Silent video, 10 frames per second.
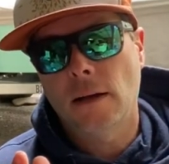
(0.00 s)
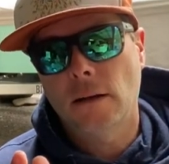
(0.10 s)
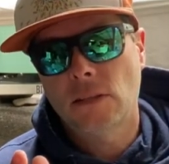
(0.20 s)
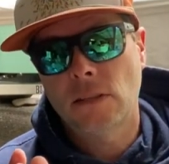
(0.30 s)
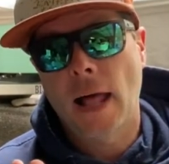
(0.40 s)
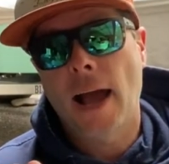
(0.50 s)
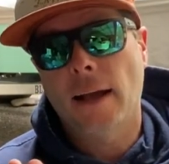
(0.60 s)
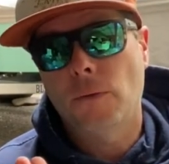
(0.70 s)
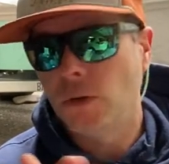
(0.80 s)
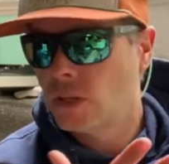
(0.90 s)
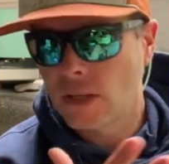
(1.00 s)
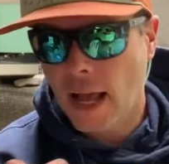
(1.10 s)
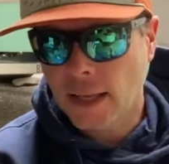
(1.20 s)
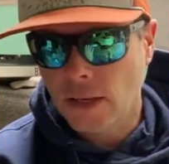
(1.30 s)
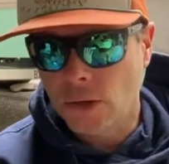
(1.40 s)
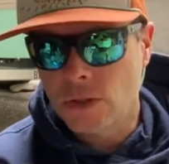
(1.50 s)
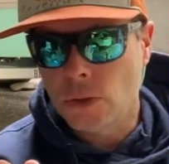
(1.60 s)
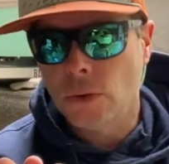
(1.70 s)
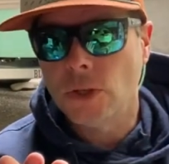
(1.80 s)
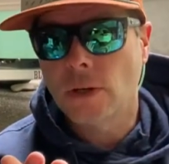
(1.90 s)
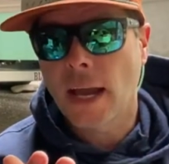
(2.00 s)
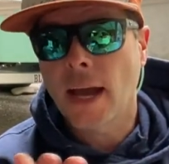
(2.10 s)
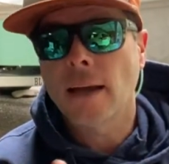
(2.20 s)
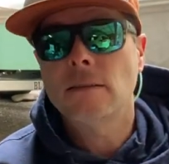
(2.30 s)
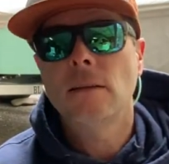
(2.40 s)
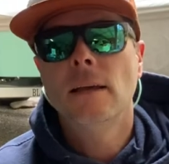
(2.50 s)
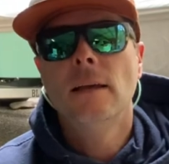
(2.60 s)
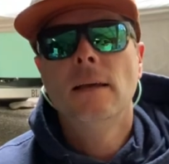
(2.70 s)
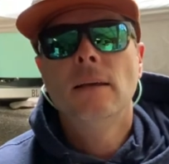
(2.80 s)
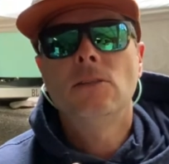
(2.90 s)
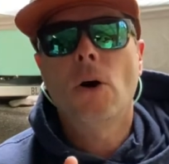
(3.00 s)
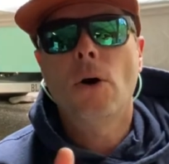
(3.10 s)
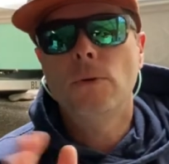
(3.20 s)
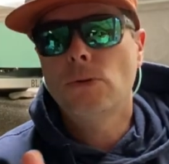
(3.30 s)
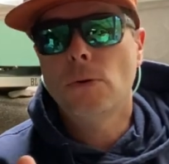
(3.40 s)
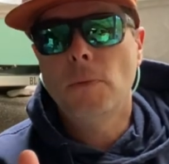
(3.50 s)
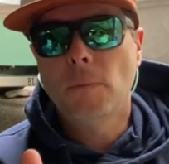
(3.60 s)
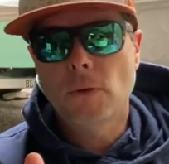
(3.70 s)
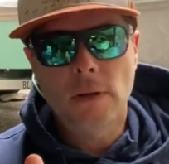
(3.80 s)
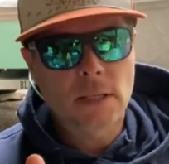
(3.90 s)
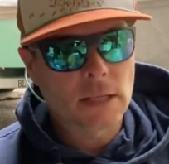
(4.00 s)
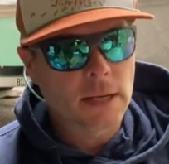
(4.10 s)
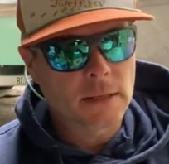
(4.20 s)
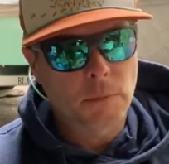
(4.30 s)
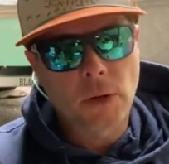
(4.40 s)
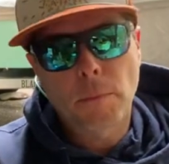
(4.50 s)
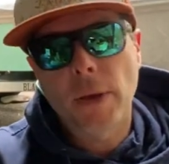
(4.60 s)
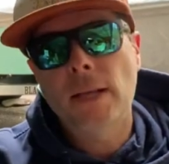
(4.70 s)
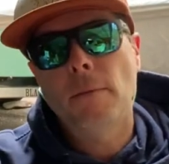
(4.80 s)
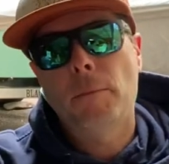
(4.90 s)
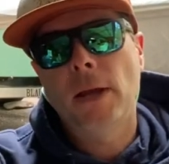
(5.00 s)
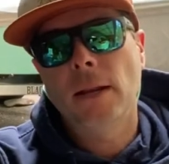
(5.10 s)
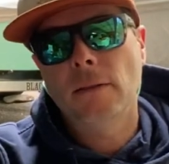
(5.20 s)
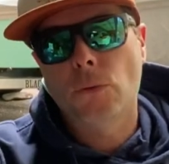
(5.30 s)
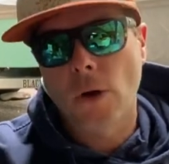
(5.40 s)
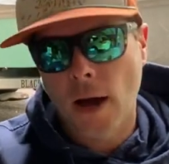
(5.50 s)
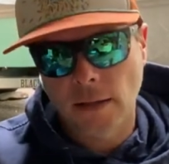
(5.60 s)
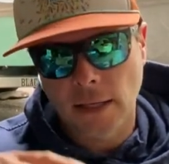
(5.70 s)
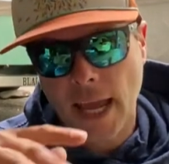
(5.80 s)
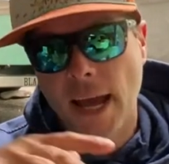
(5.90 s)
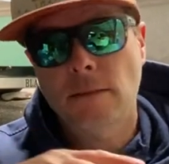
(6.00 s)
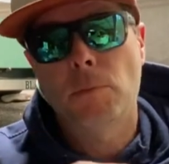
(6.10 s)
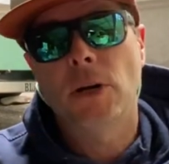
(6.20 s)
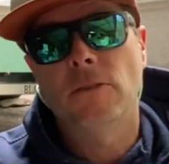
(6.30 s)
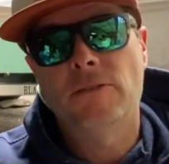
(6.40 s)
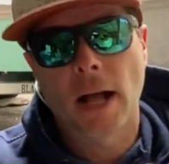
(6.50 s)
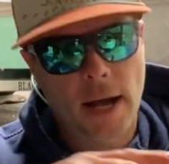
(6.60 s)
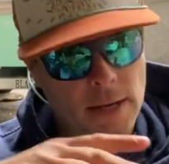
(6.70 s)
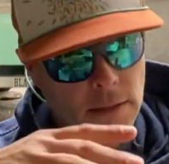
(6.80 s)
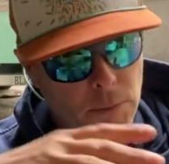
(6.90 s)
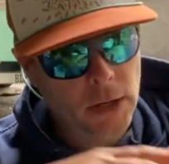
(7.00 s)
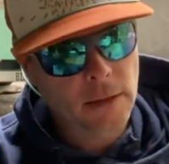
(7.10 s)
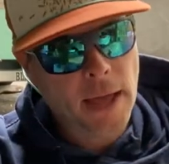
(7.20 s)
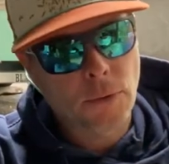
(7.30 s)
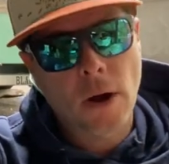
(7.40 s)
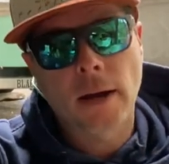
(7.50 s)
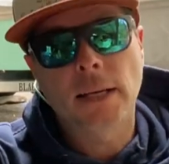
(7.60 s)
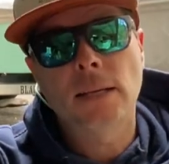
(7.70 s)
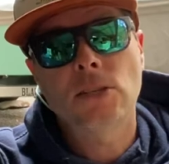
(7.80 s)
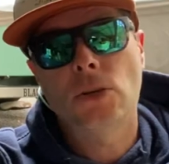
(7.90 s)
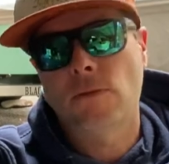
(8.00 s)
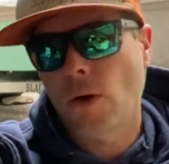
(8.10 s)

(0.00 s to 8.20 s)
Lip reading: slack, which slack kills you in your cast. So always remember these things. But pinning the rod to cast bigger flies, pinning that rod against your